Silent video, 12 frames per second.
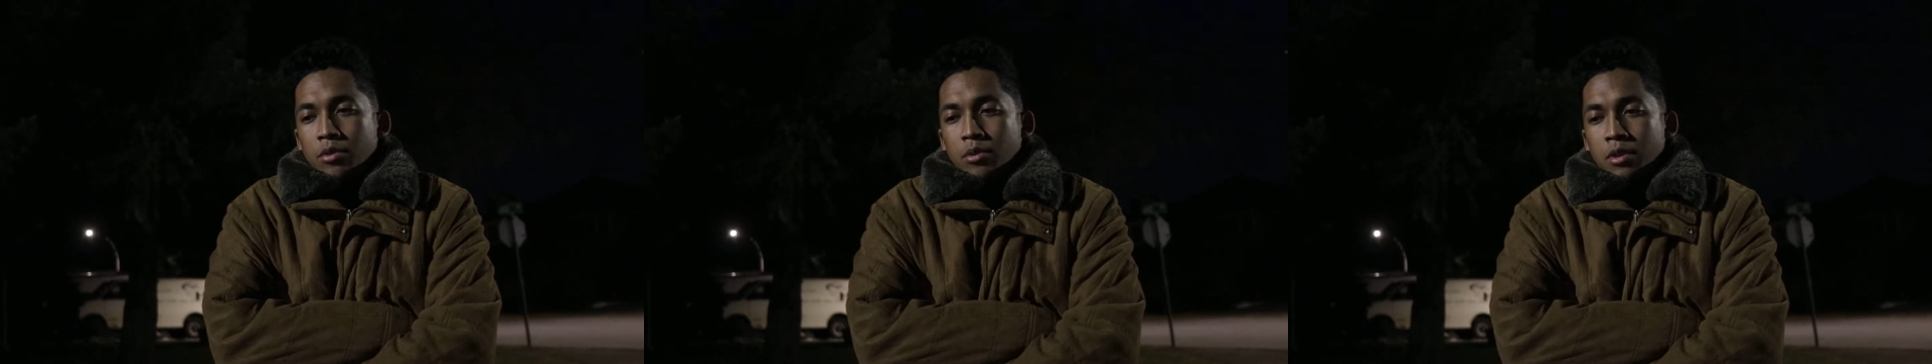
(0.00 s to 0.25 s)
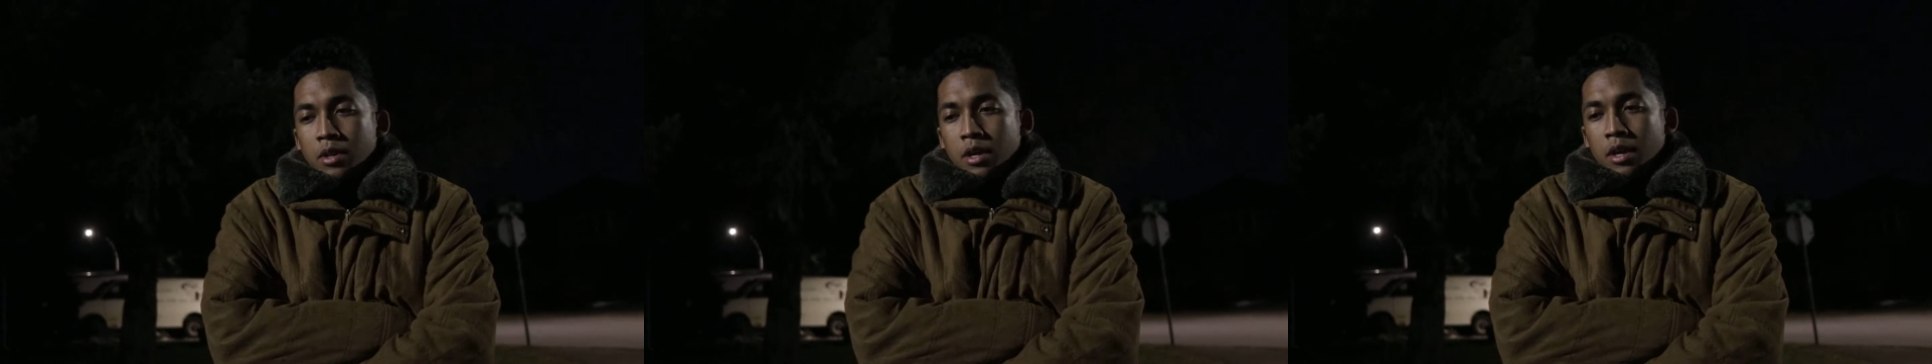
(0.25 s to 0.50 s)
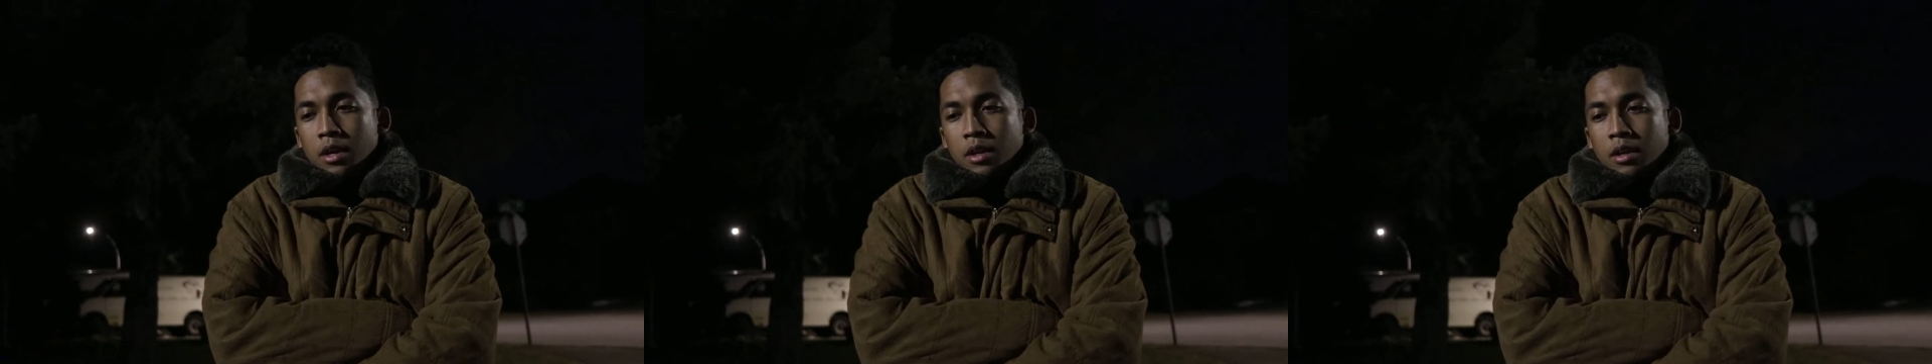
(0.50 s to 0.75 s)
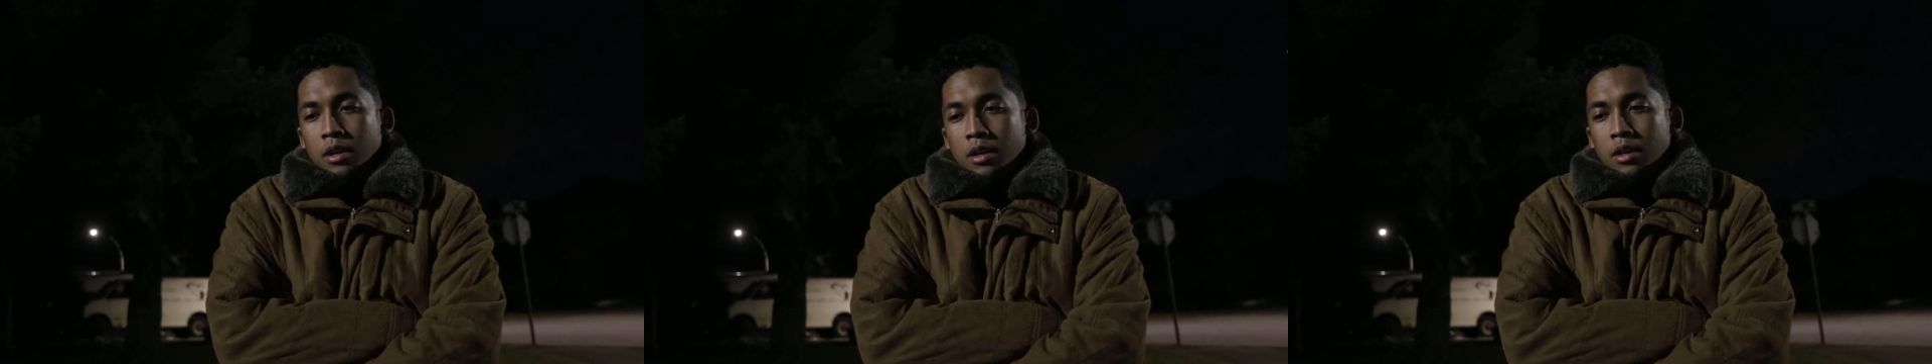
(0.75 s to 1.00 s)
through the
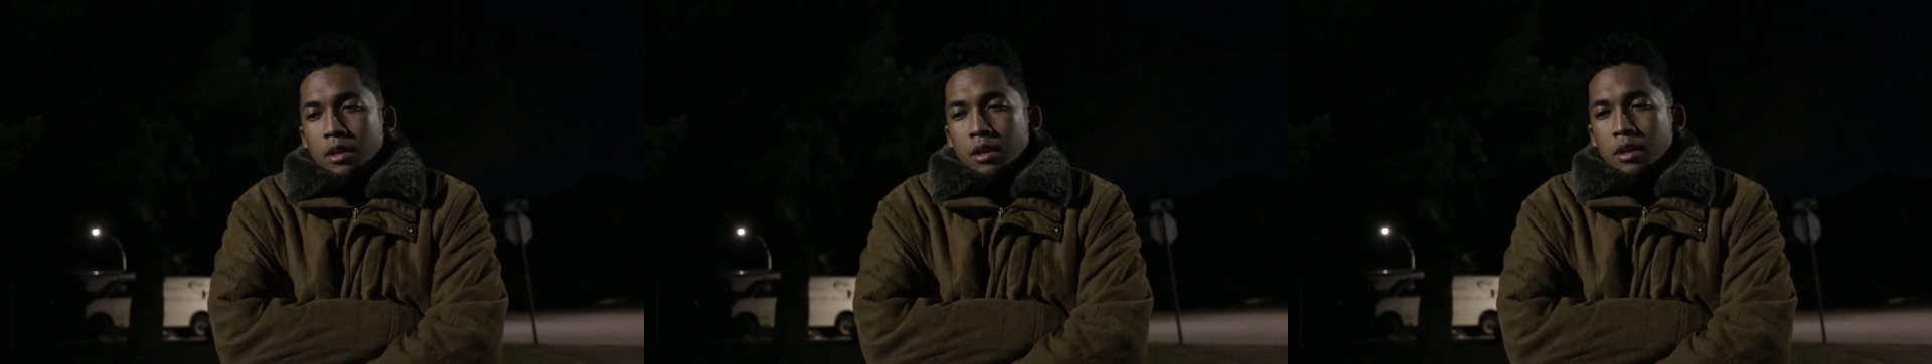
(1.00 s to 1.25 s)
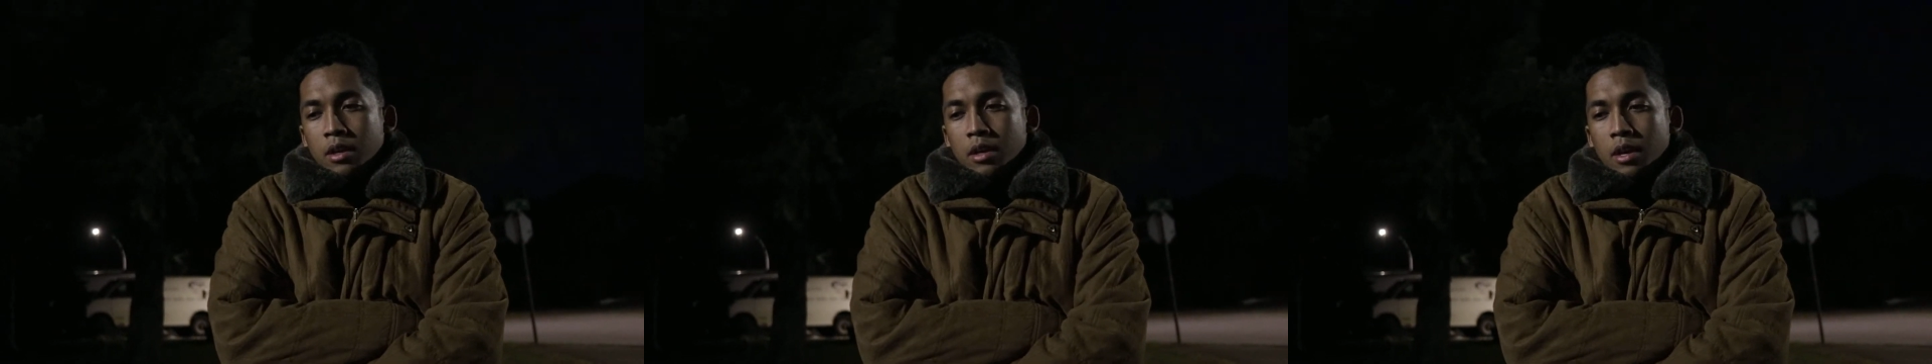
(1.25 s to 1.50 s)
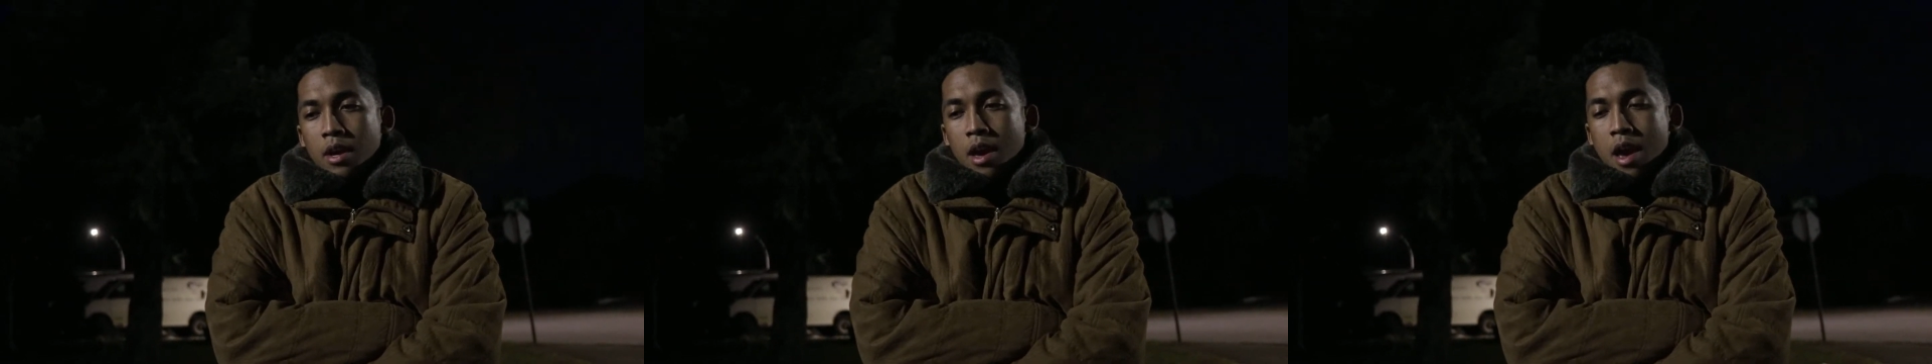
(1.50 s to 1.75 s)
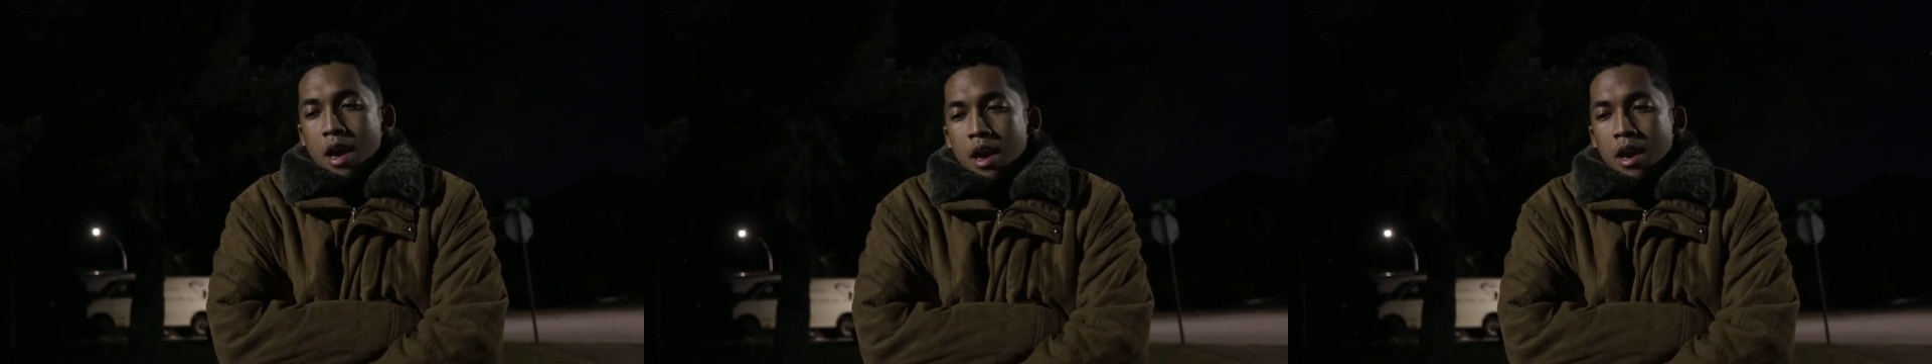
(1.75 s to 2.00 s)
day,
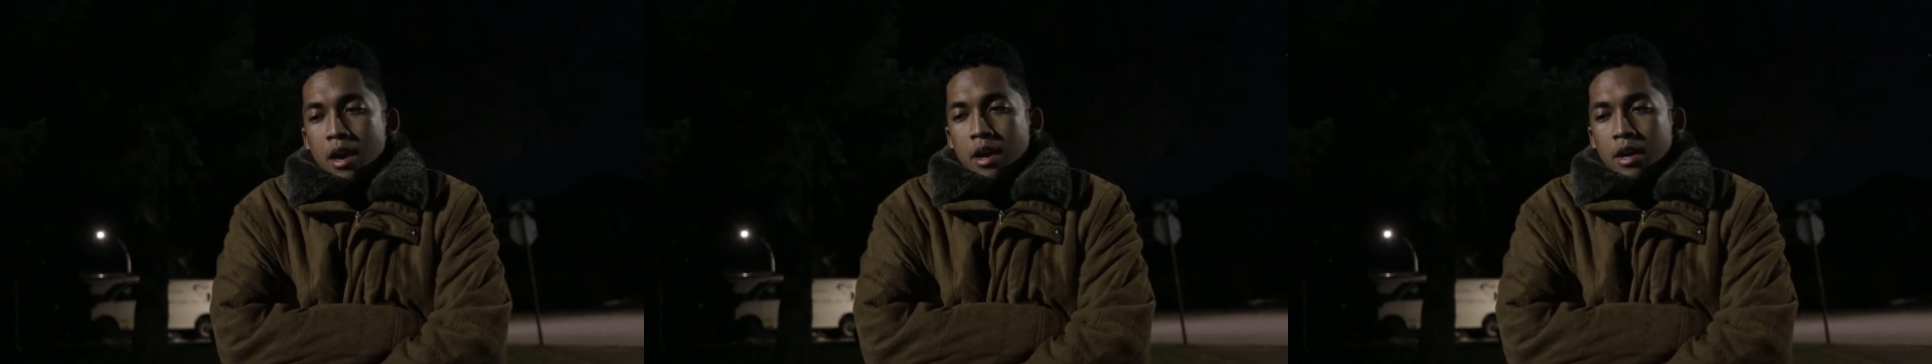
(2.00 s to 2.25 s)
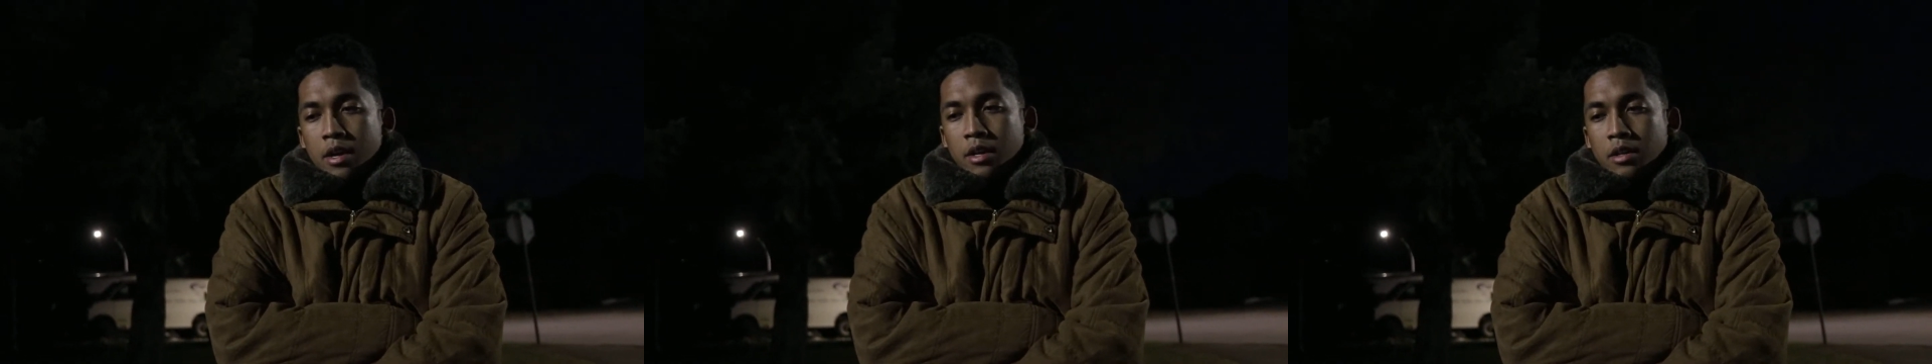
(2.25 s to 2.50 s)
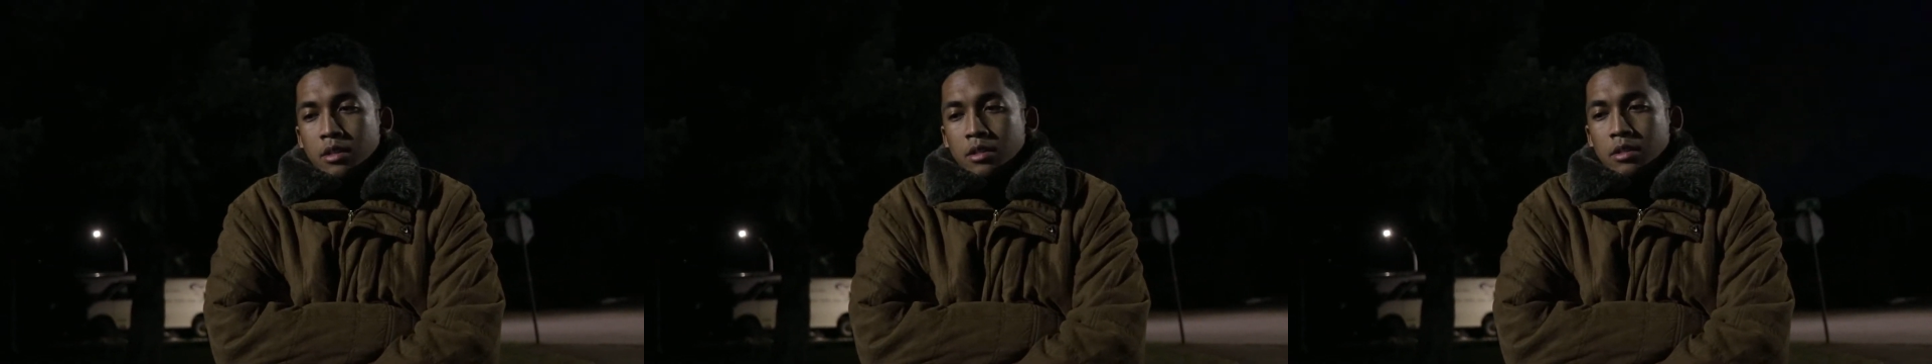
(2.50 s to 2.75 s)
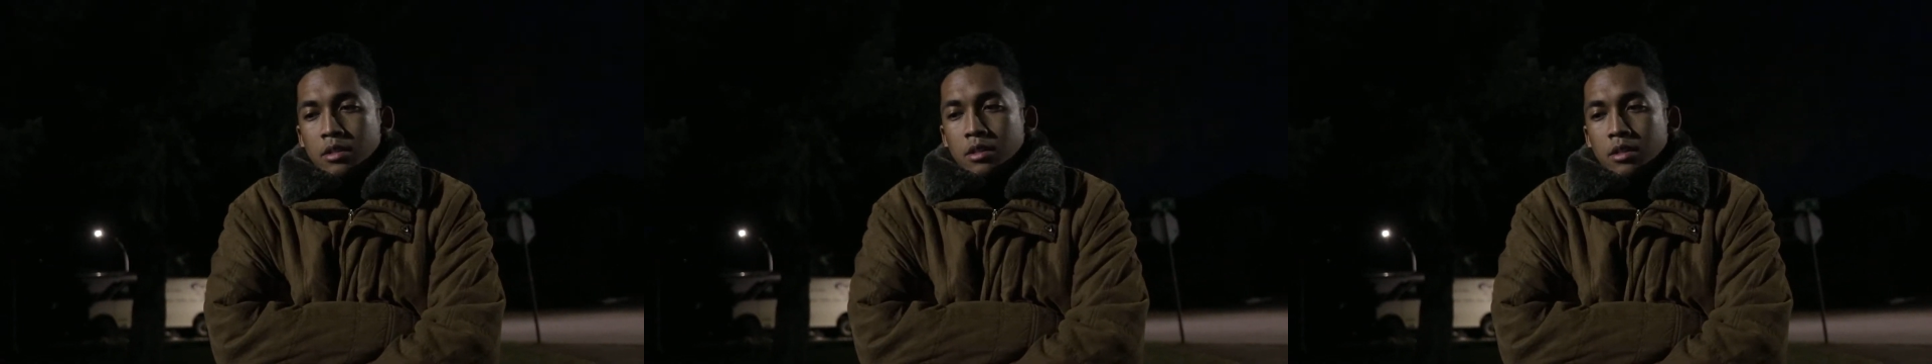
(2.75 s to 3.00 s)

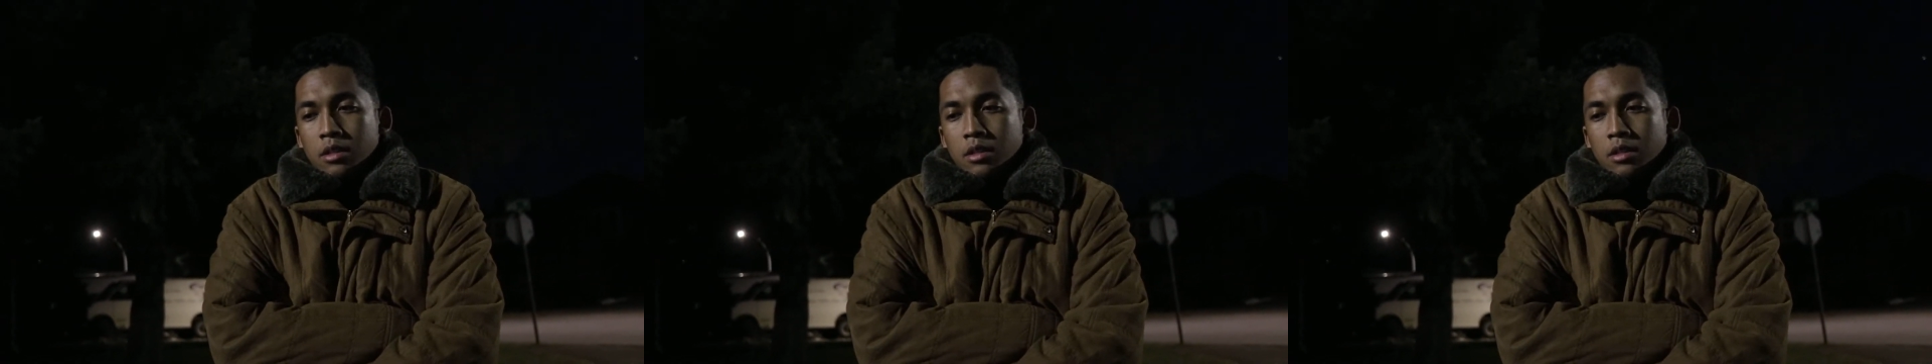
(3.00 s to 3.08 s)
and